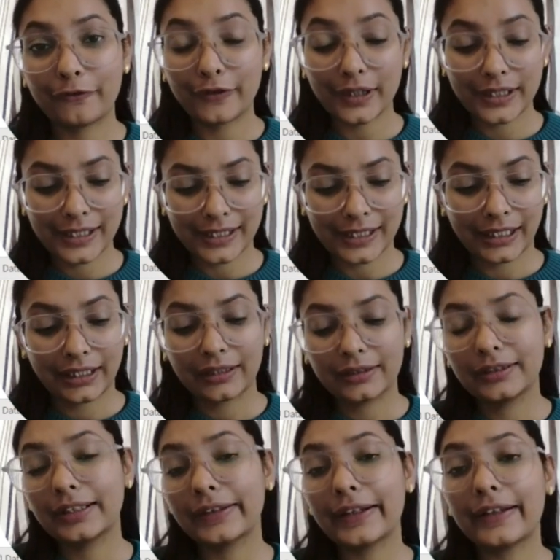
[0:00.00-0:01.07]
First,
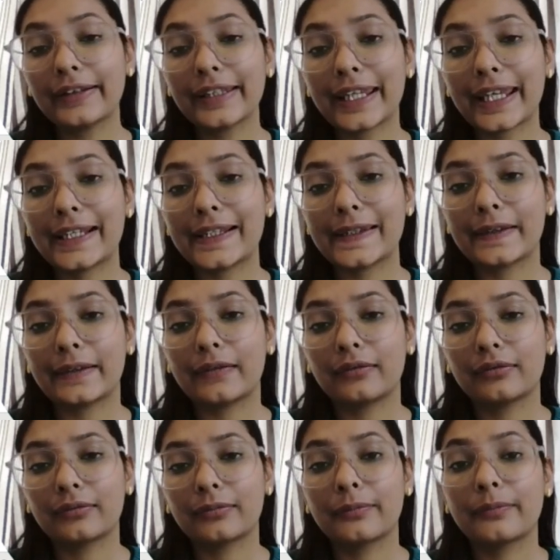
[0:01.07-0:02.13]
the lung cancer
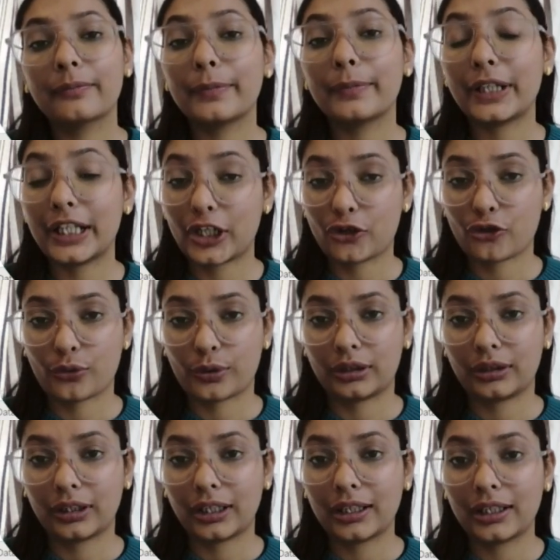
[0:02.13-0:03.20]

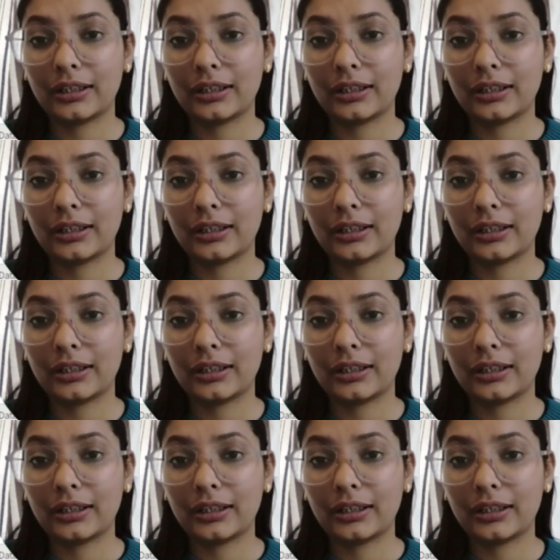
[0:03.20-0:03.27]
prediction